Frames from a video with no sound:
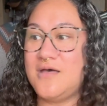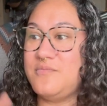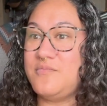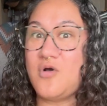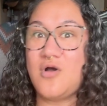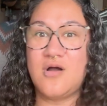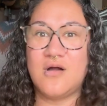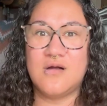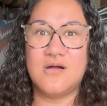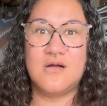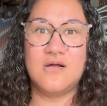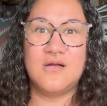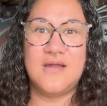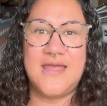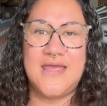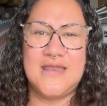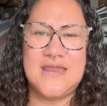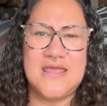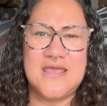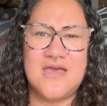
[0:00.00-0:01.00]
are
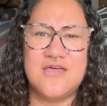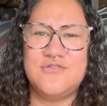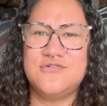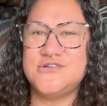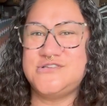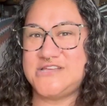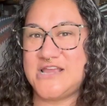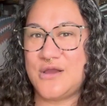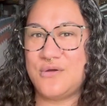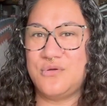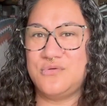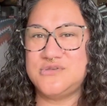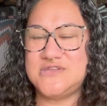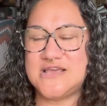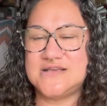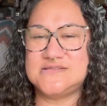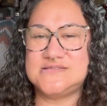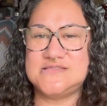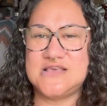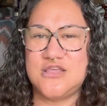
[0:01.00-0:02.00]
any other tarot
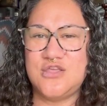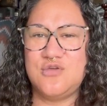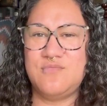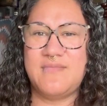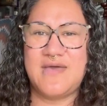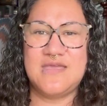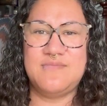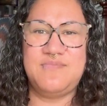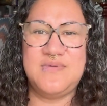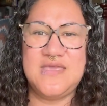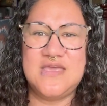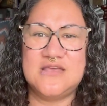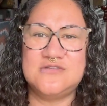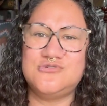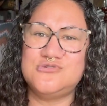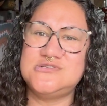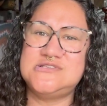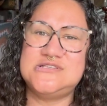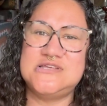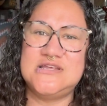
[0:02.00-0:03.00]
decks that you might be
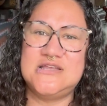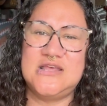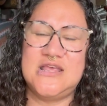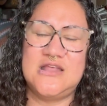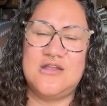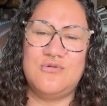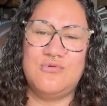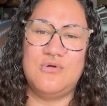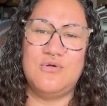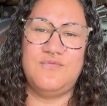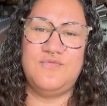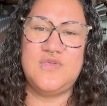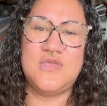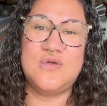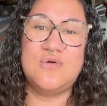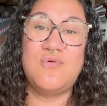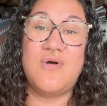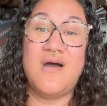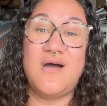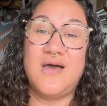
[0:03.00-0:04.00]
interested in a
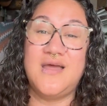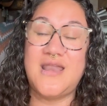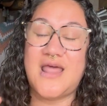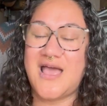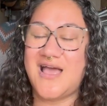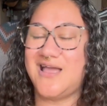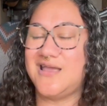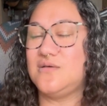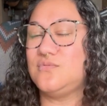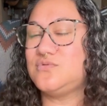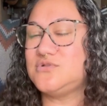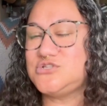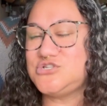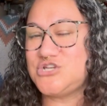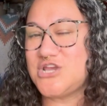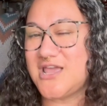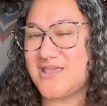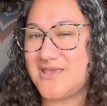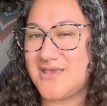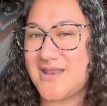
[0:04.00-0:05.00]
review on. I will
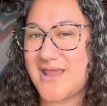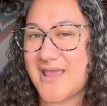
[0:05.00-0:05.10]
check it